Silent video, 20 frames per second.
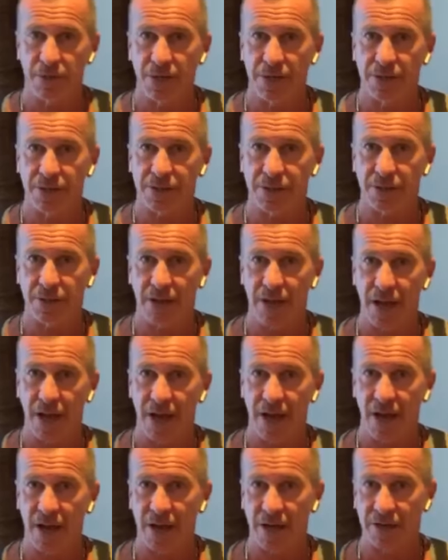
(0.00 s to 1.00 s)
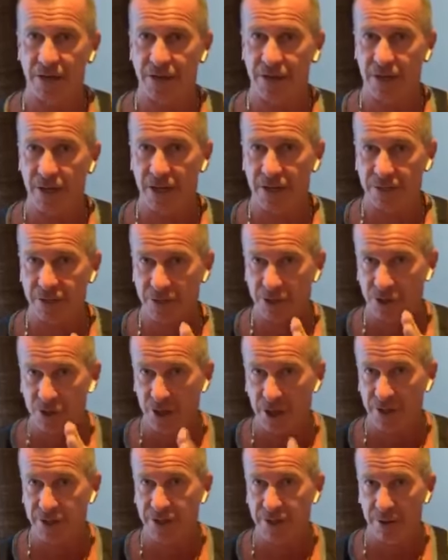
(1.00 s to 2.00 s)
minutes, and it's
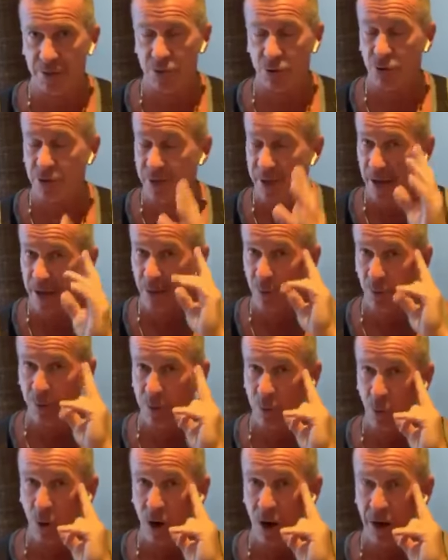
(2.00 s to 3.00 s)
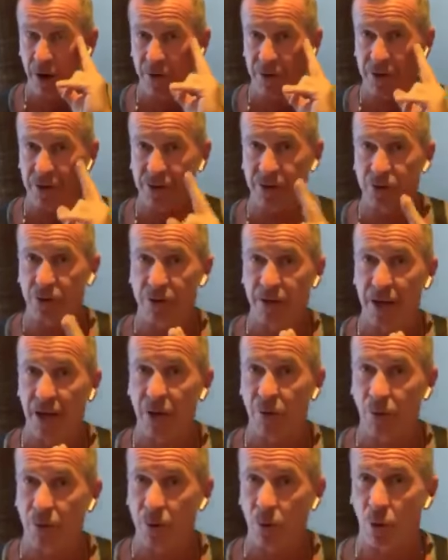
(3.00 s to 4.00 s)
just, and you can rewire this. You
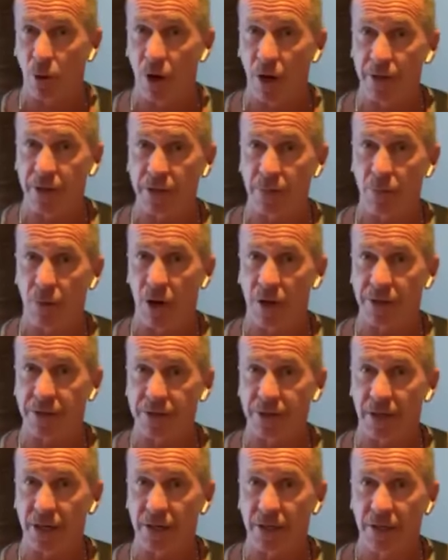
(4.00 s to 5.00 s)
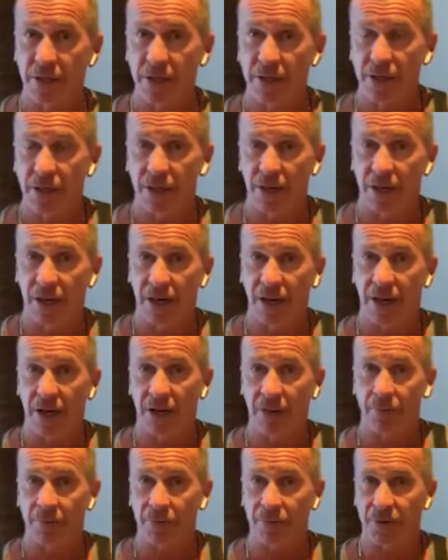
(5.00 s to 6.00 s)
can rewire your mindset.
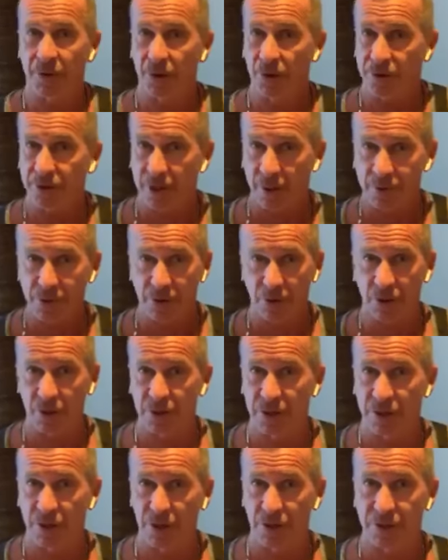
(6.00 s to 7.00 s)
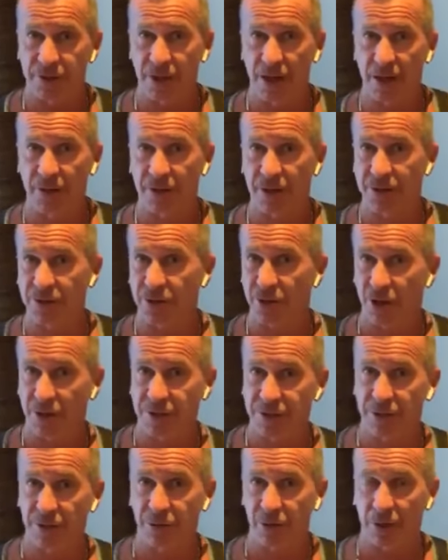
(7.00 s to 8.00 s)
There is absolutely no doubt that's
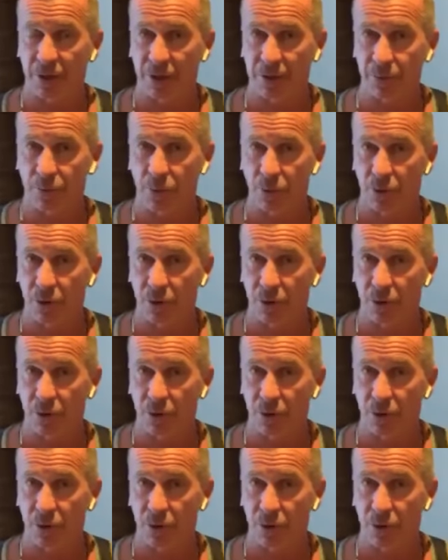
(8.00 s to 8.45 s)
scientifically